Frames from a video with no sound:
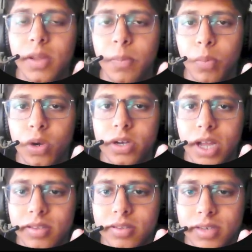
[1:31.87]
Both
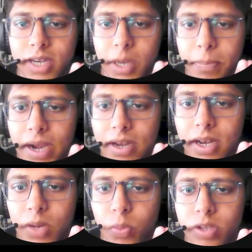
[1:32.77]
tasks run in parallel,
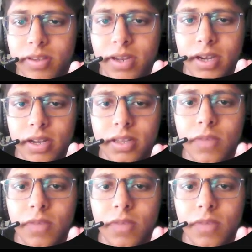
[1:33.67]
and once they are done,